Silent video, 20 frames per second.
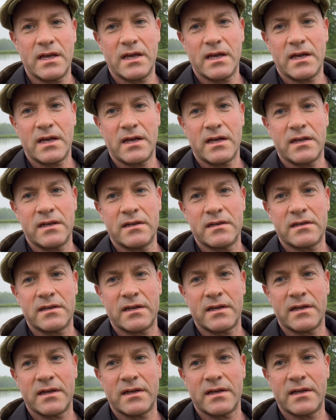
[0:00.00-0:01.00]
And
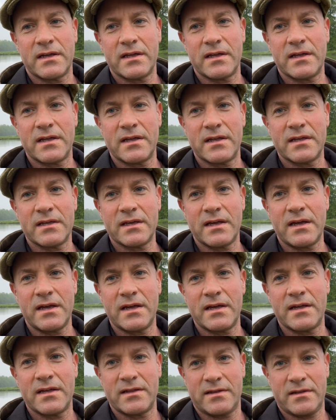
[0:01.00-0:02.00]
yeah,
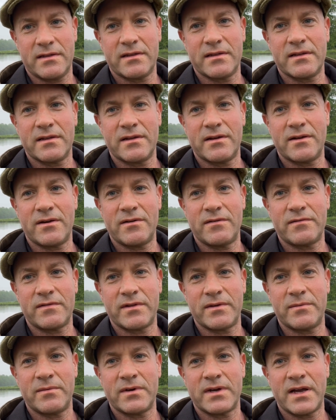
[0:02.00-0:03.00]

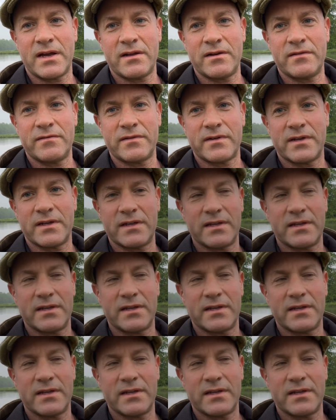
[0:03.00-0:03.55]
hopefully we'll get another.